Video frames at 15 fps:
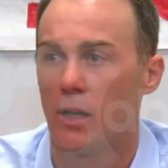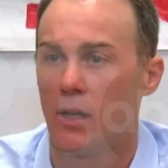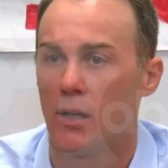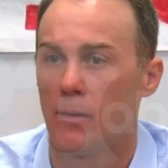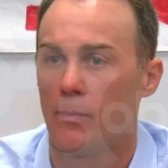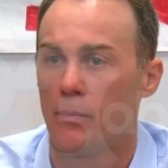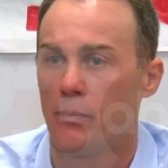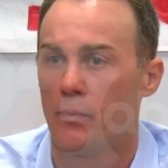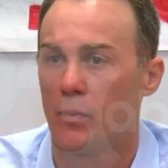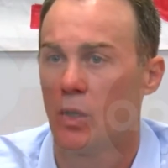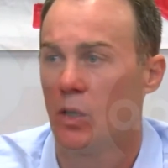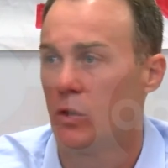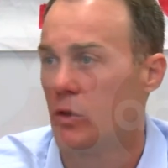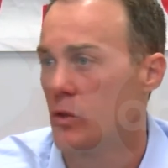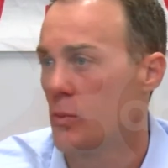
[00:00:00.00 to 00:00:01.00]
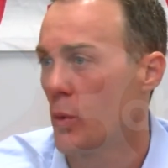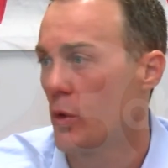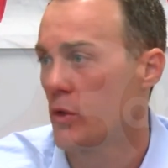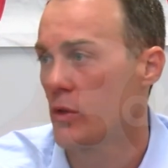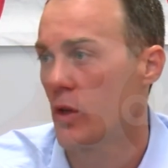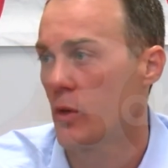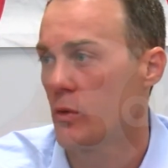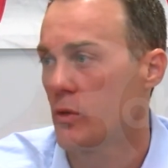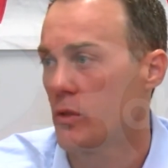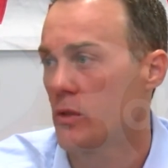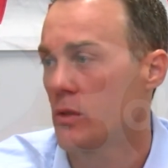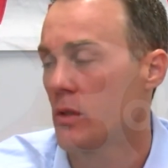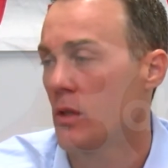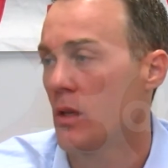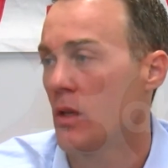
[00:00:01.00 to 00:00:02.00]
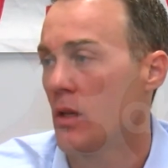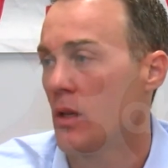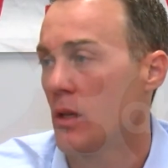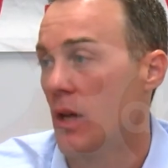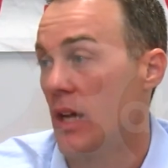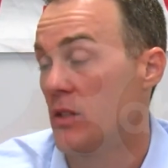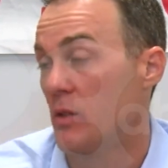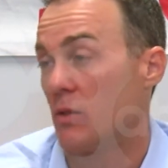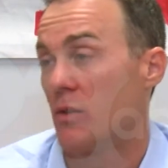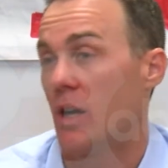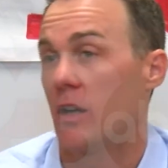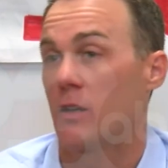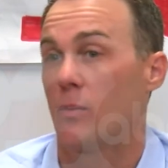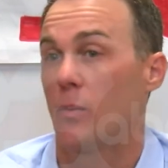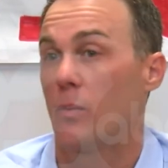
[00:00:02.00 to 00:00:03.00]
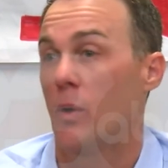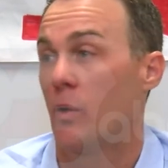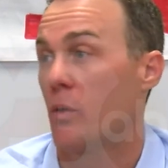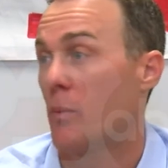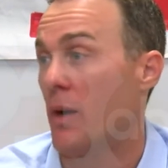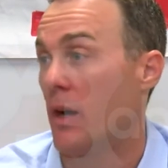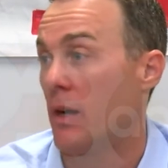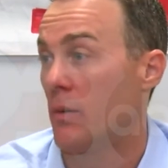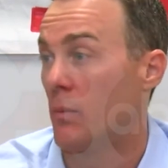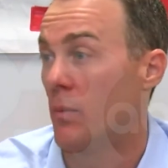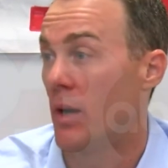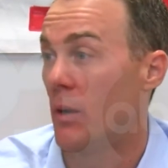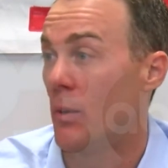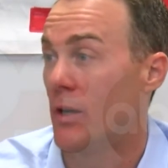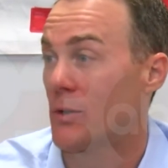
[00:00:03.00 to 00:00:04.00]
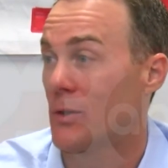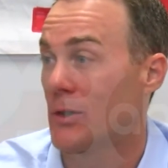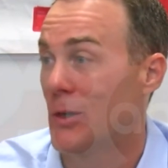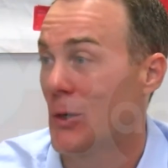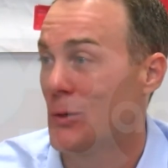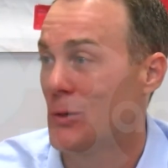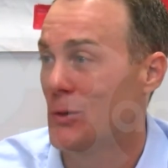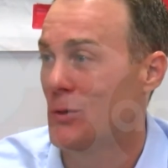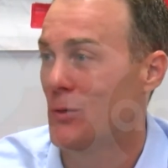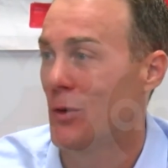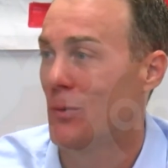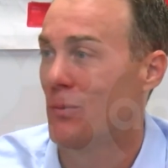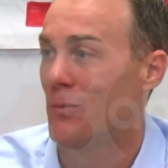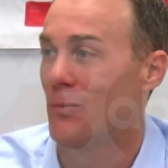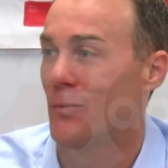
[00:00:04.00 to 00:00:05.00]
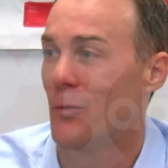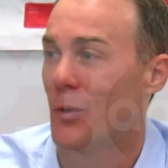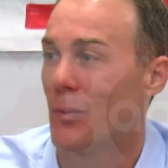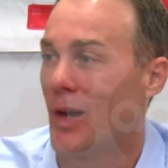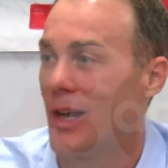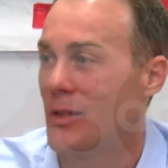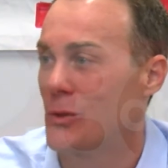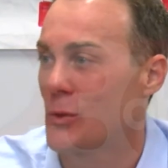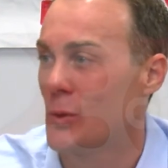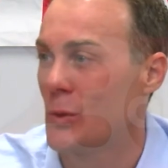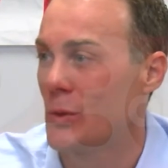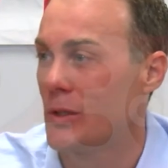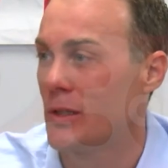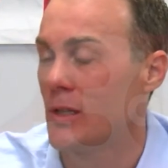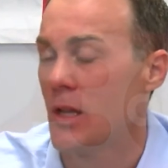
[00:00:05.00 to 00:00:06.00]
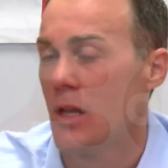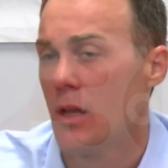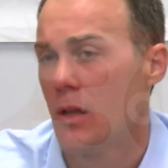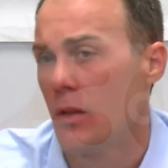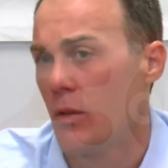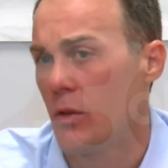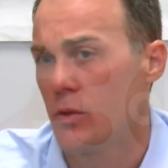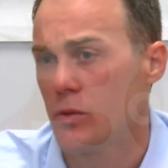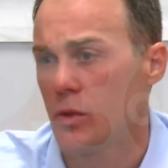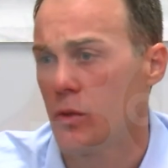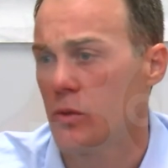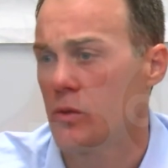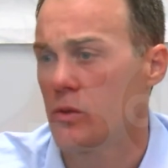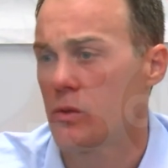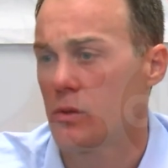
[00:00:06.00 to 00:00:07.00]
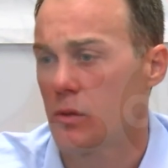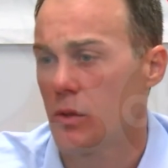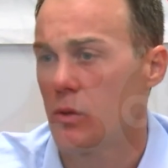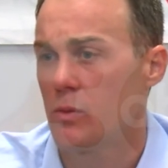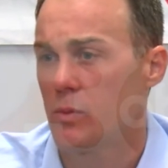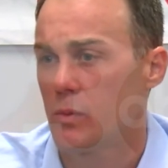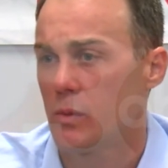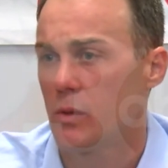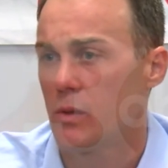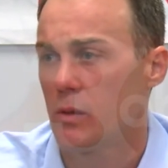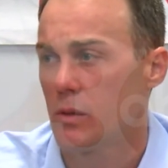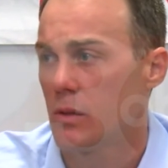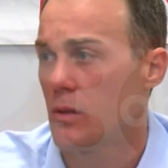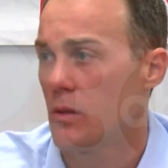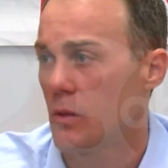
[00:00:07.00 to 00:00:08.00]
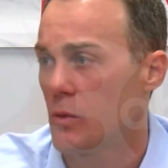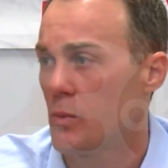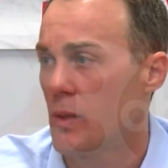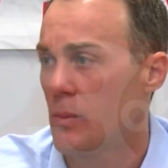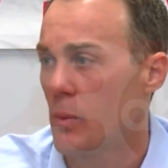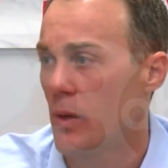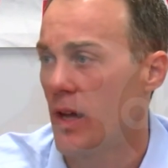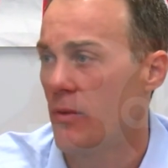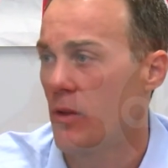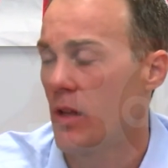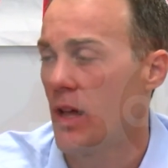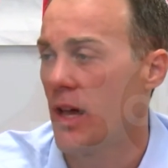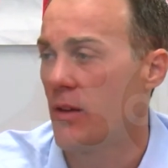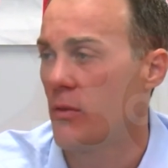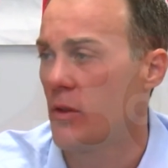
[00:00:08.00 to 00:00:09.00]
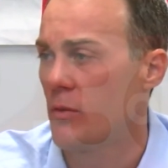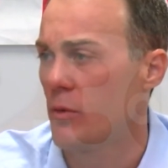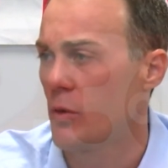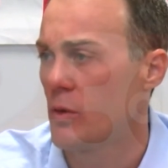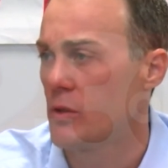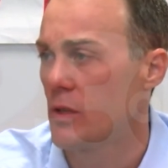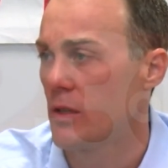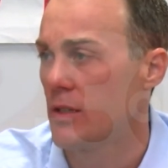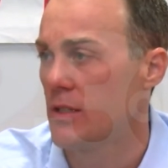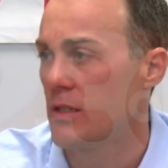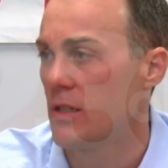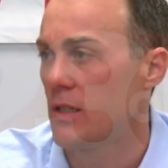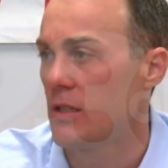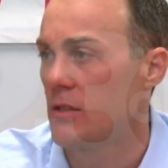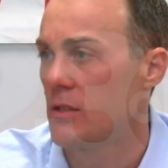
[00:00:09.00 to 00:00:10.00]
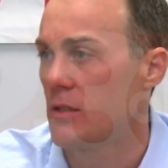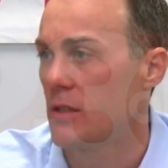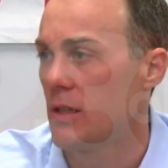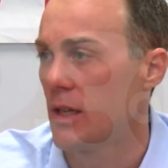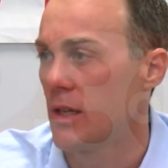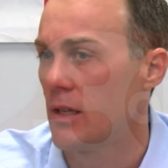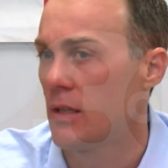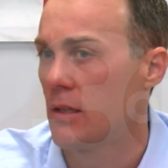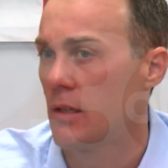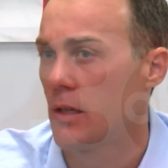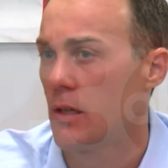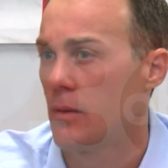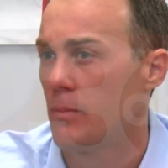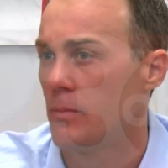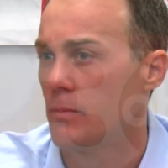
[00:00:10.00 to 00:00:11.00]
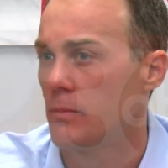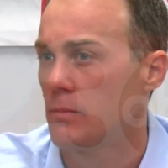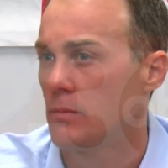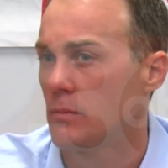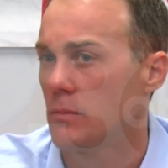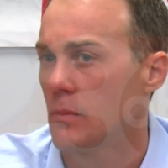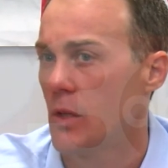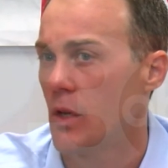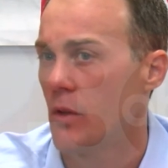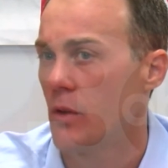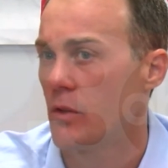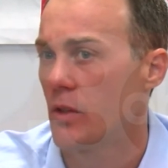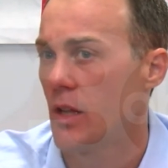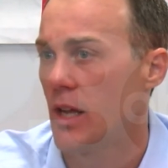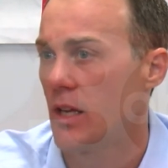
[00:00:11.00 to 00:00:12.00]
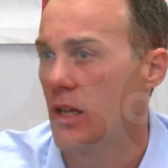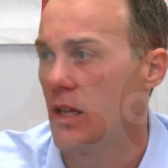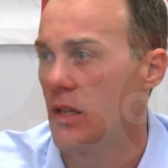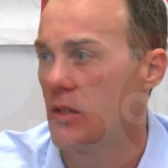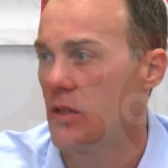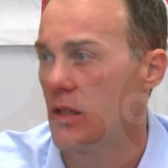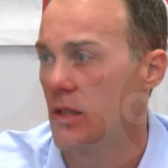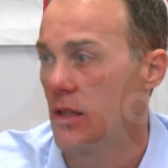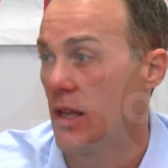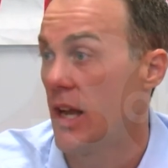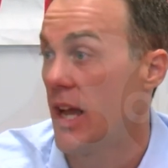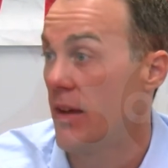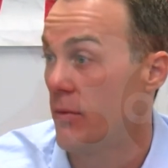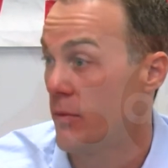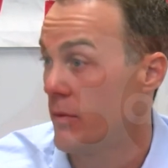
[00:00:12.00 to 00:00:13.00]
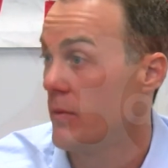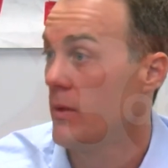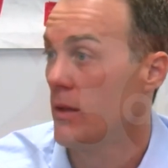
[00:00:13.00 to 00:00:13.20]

um, you know, your sports coaches, I still talk to both of my, my wrestling coaches from, from high school, and those those those those people have a lot of influence on these kids, and and um, you know there's a lot of kids that that have